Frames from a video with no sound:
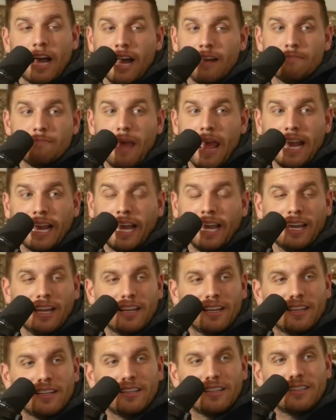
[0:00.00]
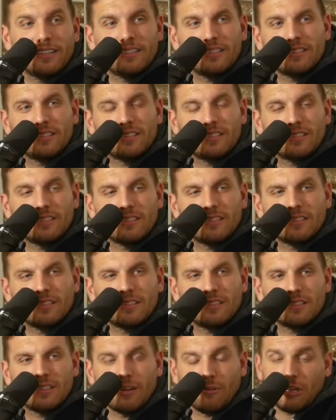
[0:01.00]
not I watched, many. I watched in the
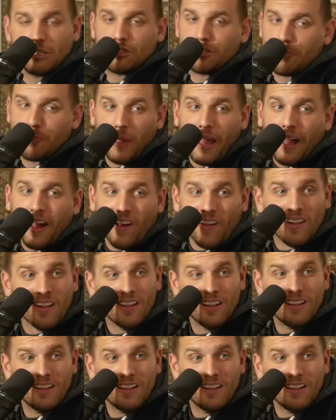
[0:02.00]
past I year. Watched Chappelle. I,